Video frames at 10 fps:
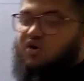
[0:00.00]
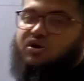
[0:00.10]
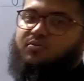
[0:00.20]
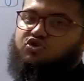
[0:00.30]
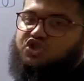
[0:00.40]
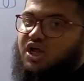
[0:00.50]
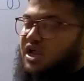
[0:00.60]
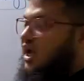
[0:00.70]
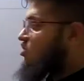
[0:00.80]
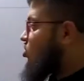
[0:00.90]
outermost shell
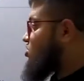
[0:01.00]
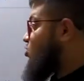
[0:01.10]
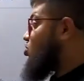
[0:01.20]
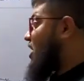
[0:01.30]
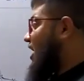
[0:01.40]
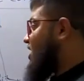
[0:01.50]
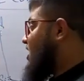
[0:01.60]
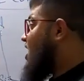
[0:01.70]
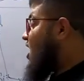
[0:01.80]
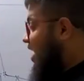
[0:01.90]
electrons more tightly.